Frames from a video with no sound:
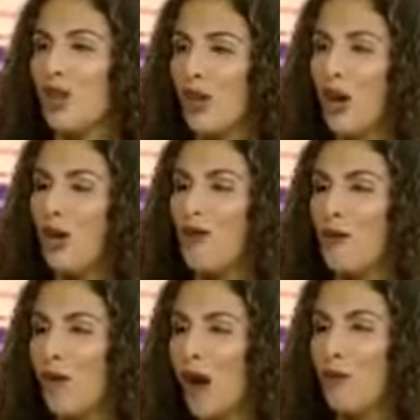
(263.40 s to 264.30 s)
a lot of
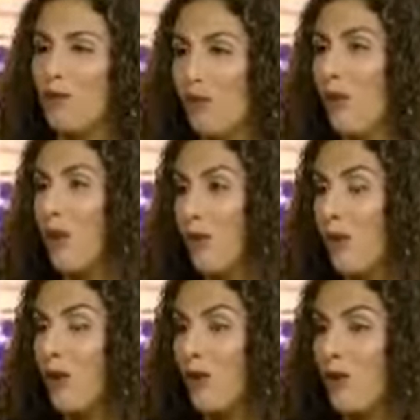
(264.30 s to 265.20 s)
the problems for the
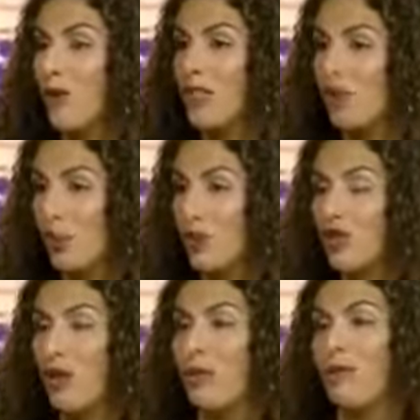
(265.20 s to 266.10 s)
Brotherhood, or at least
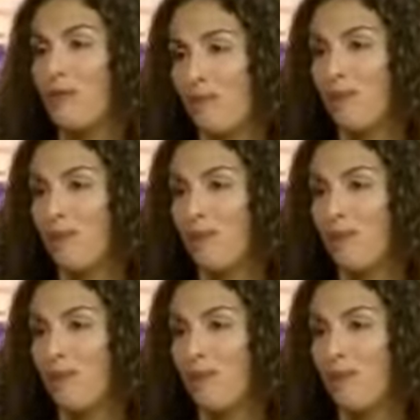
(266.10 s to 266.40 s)
pushed them.